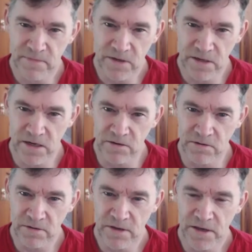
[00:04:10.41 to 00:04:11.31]
You know,
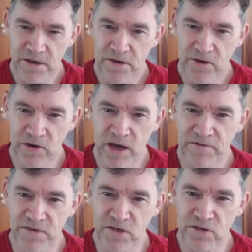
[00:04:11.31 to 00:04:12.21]
you
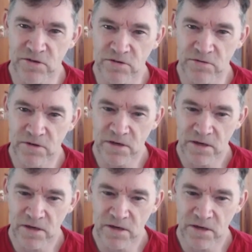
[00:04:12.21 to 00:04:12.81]
have to